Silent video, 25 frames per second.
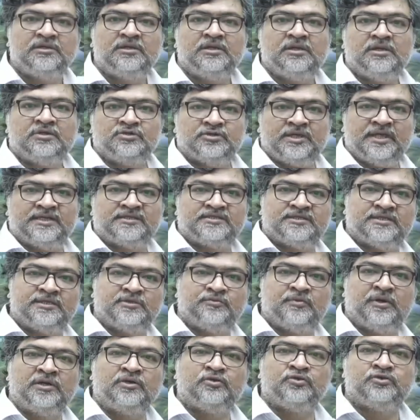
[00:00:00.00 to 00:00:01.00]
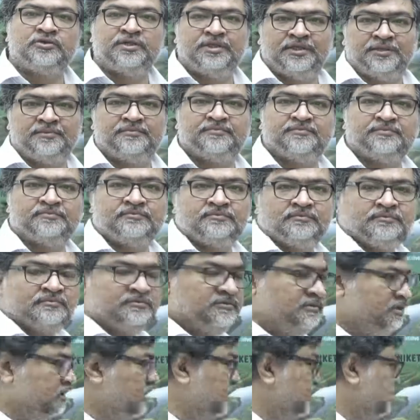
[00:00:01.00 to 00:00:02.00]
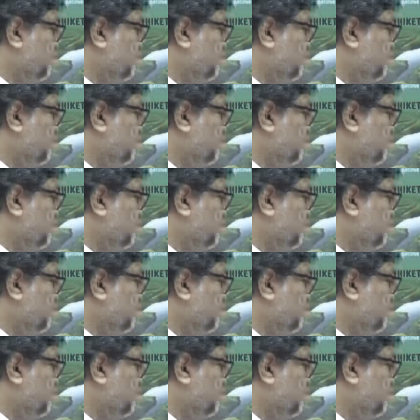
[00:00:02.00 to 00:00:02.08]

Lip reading: So answer is 1, 2, 3, right?